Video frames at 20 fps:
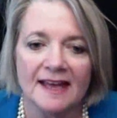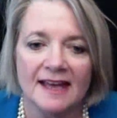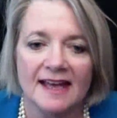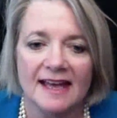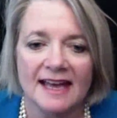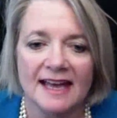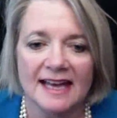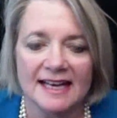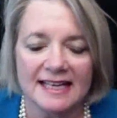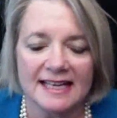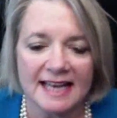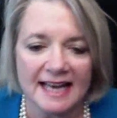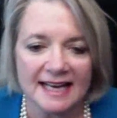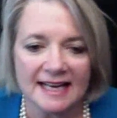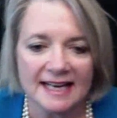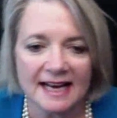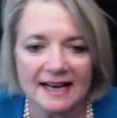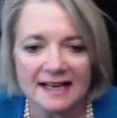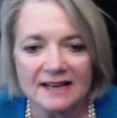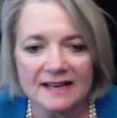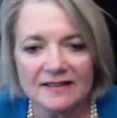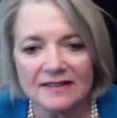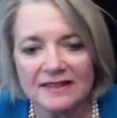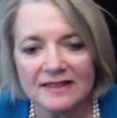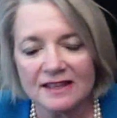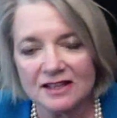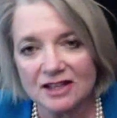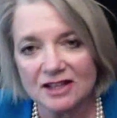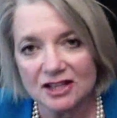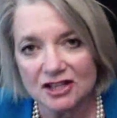and again, I,
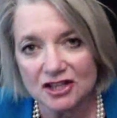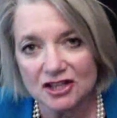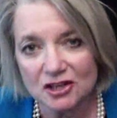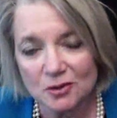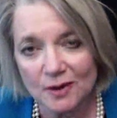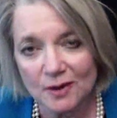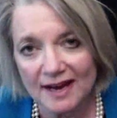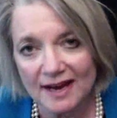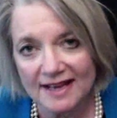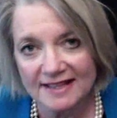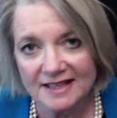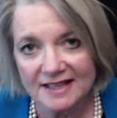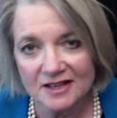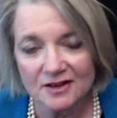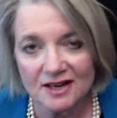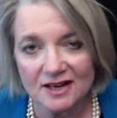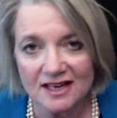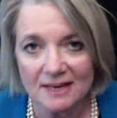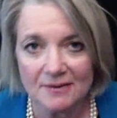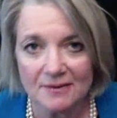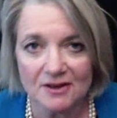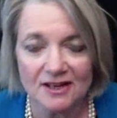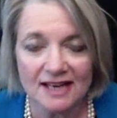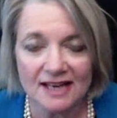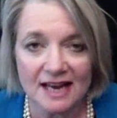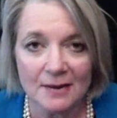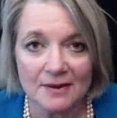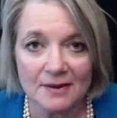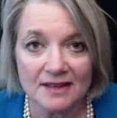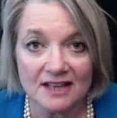the, the two ways that you can
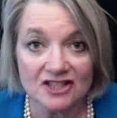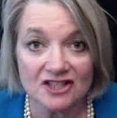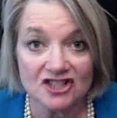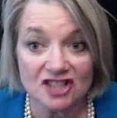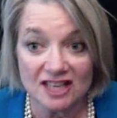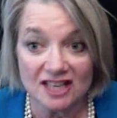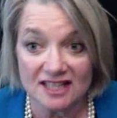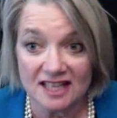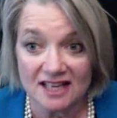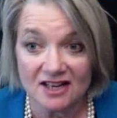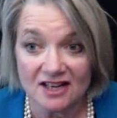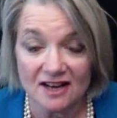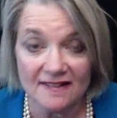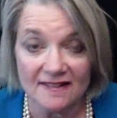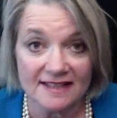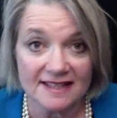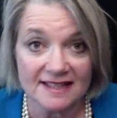communicate with us, just like on this